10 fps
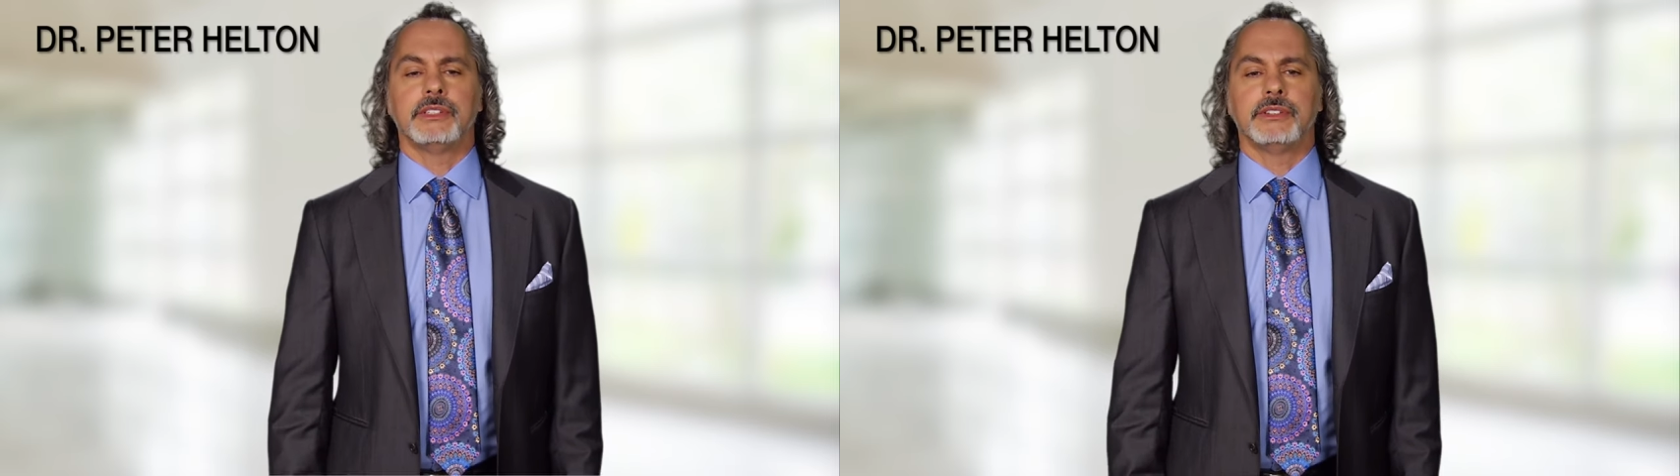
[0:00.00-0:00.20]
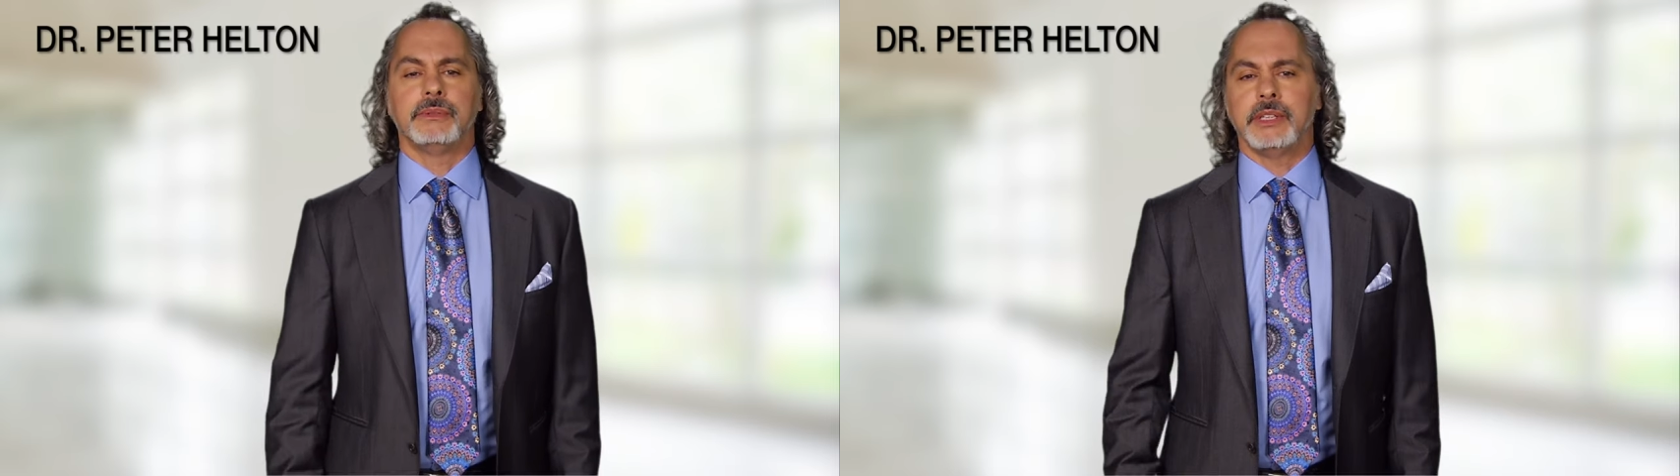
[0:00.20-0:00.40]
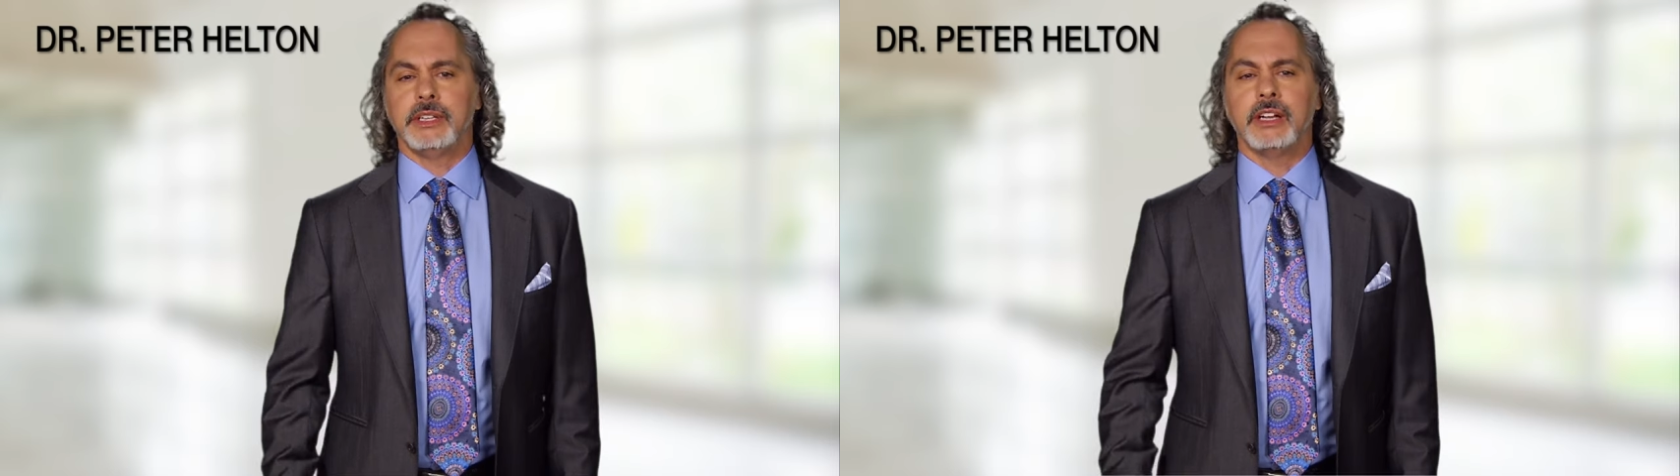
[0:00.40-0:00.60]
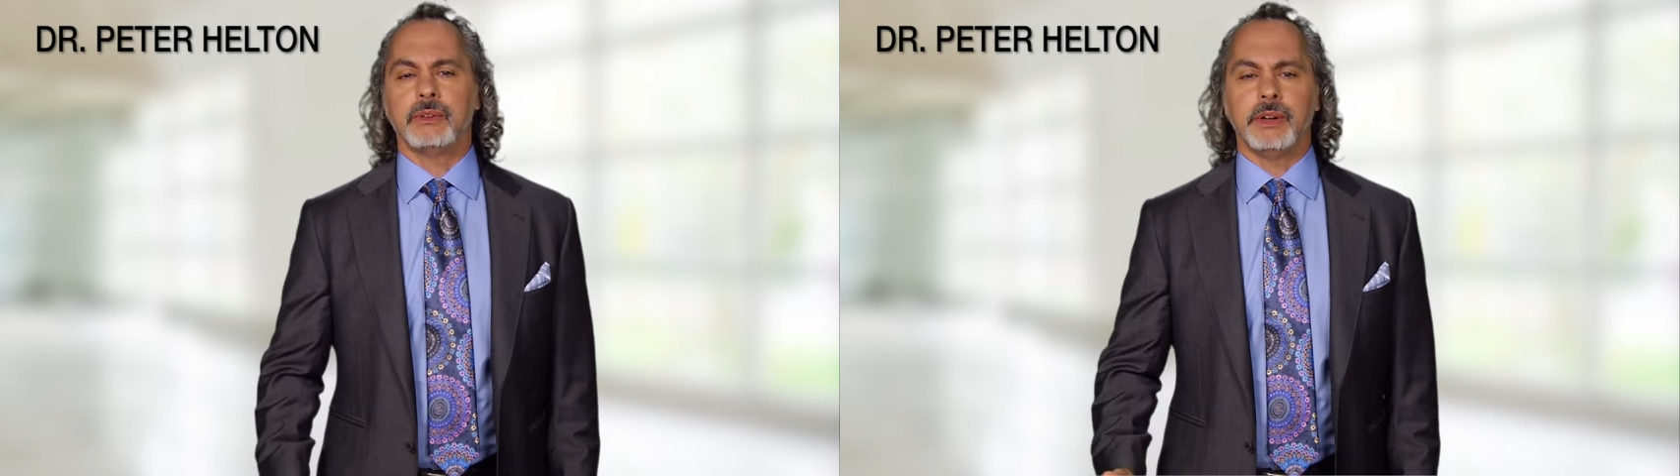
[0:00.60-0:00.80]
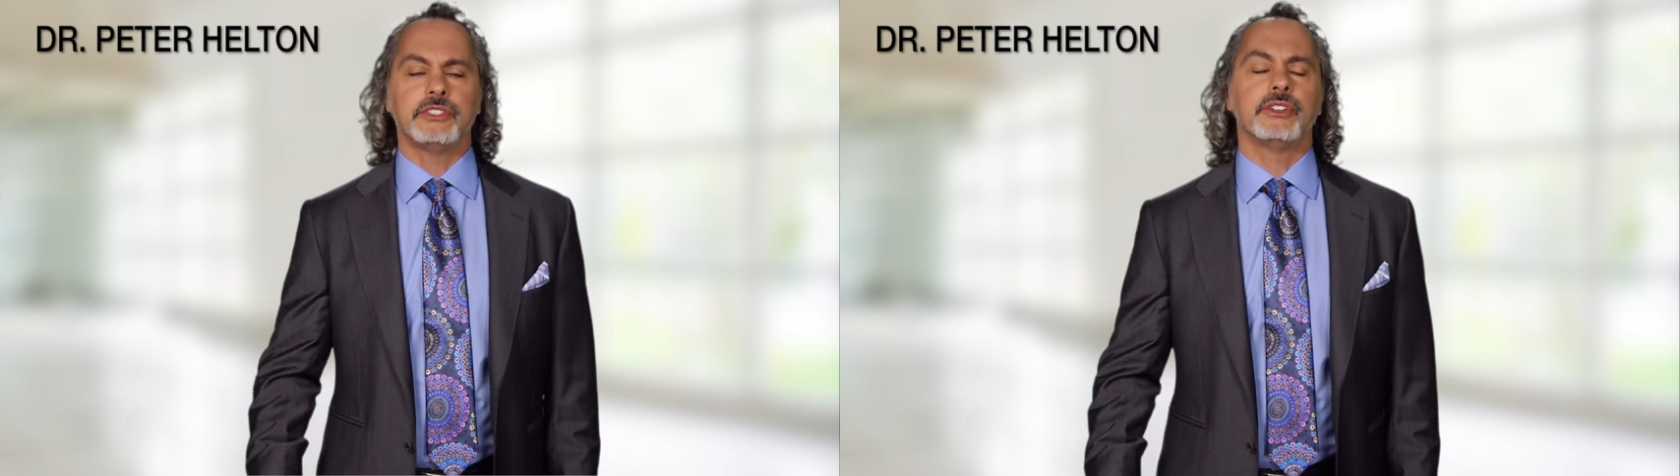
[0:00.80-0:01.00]
is you're really not
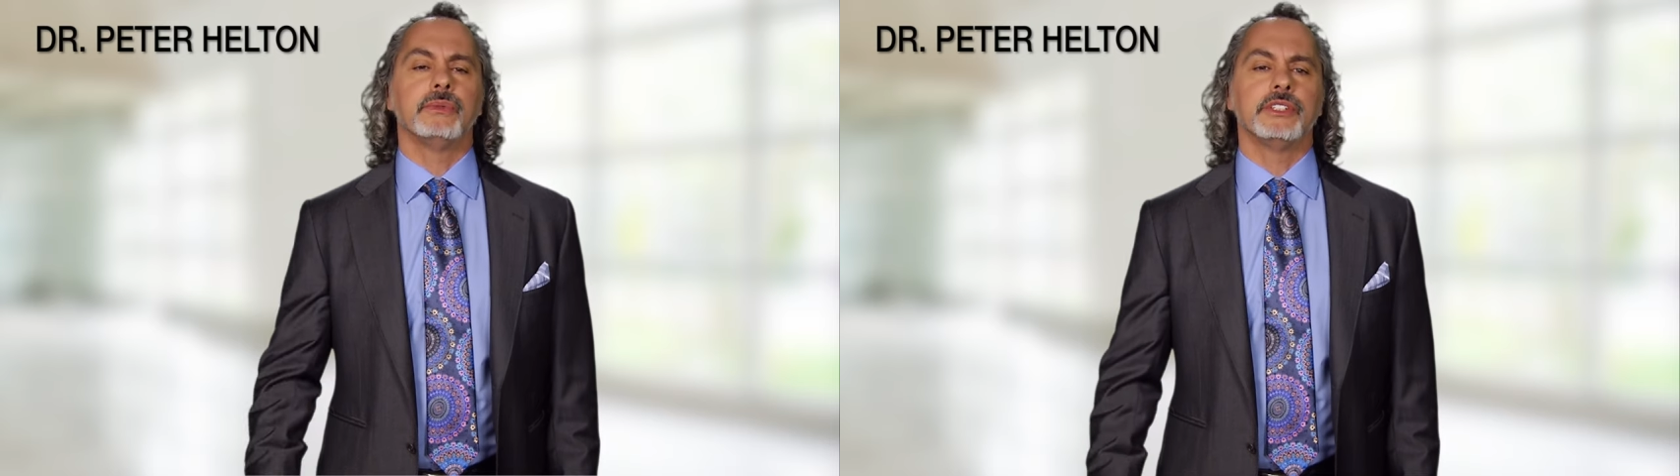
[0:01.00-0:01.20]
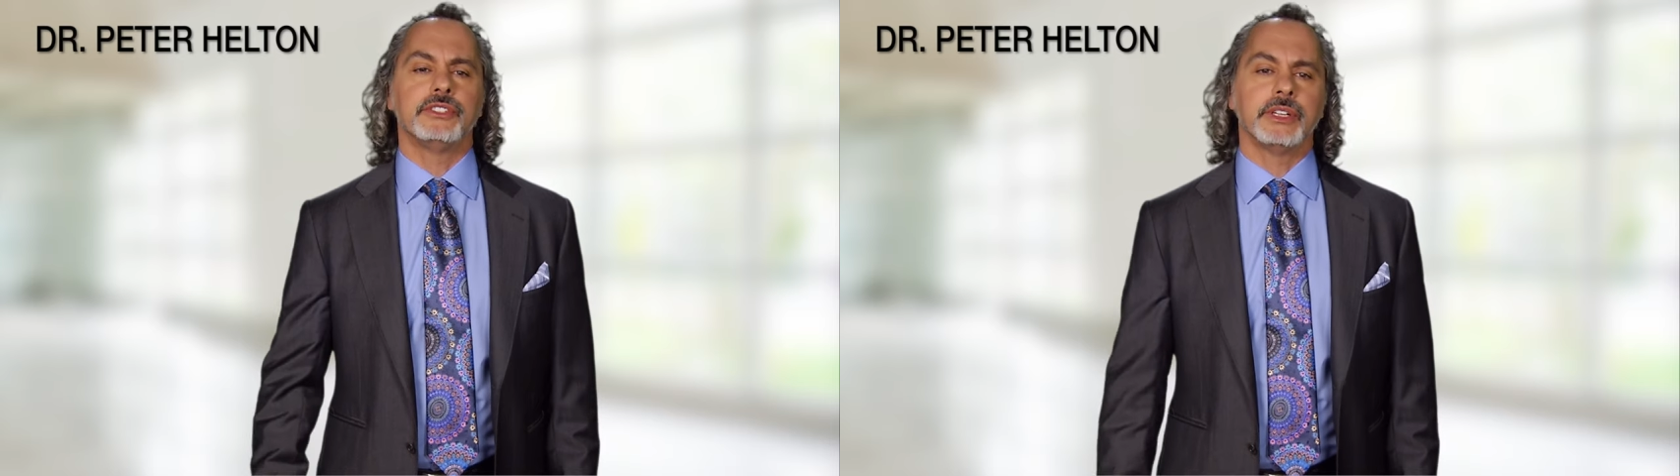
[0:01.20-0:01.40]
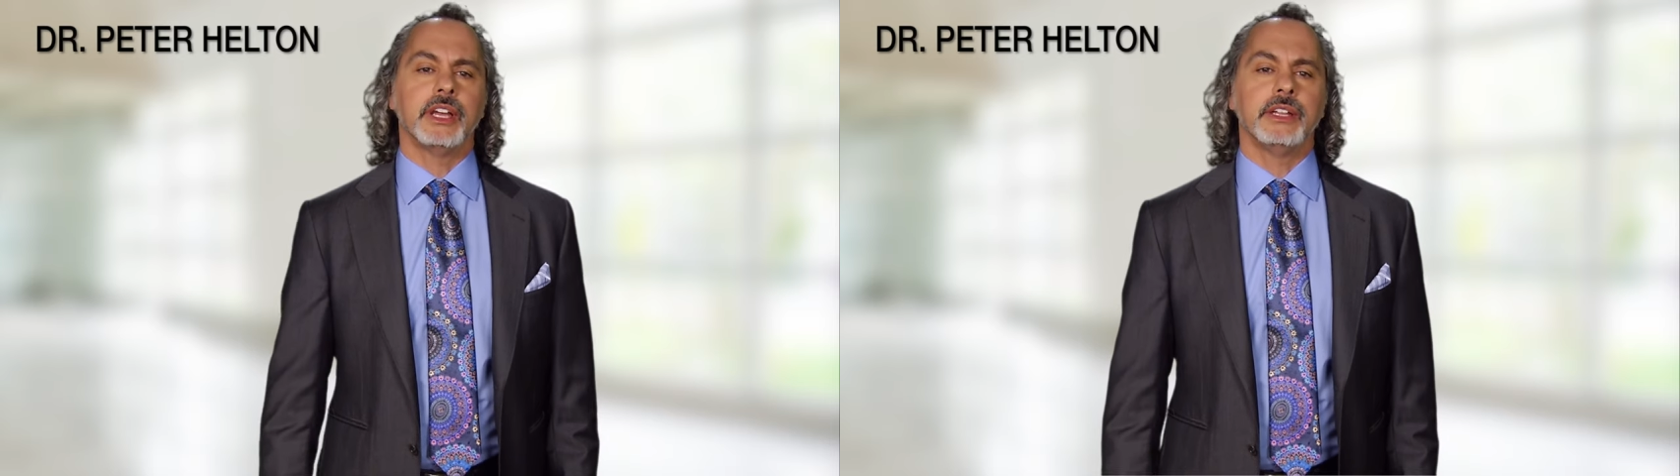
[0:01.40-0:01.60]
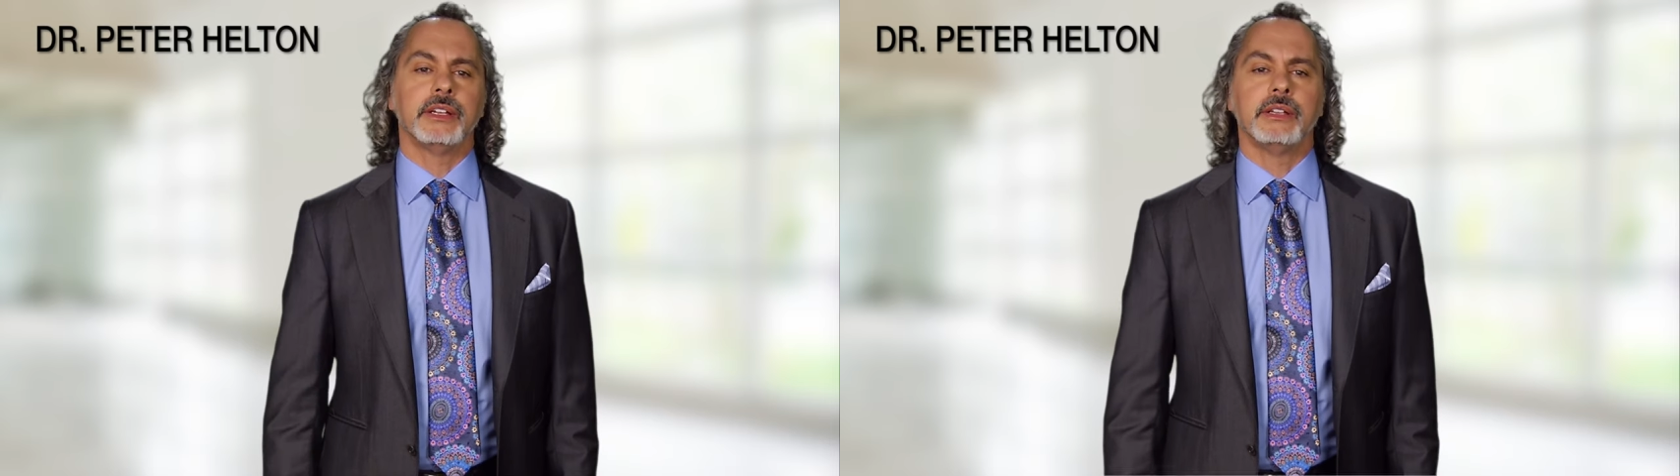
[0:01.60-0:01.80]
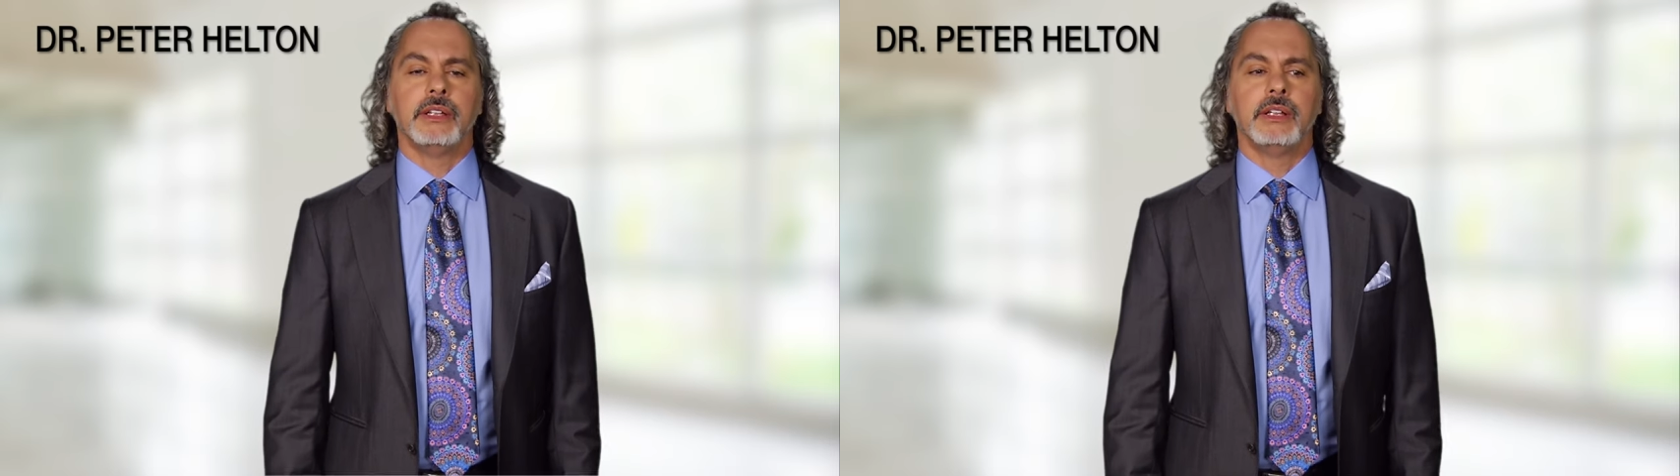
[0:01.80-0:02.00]
quite sure what you're getting.